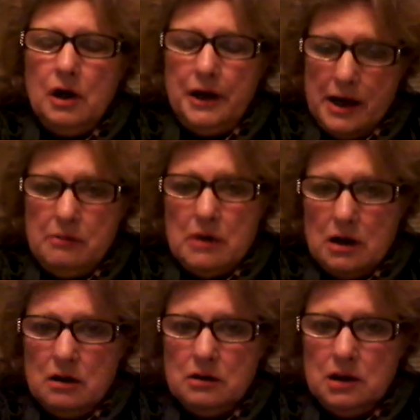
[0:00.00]
a
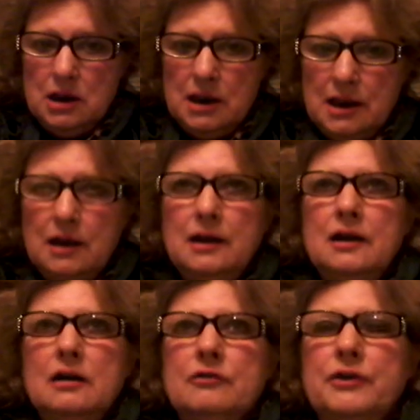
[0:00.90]
nightmare,
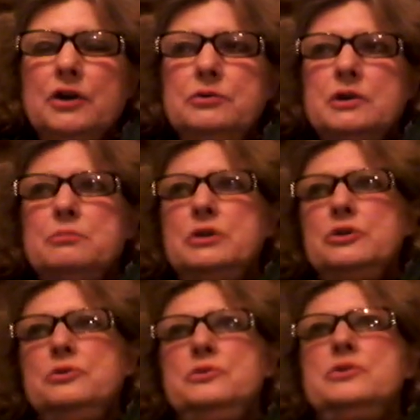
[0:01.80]
filled with
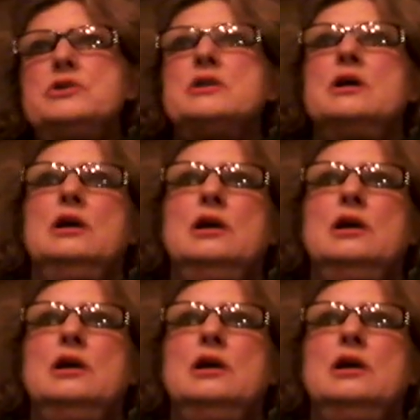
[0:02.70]
abuse,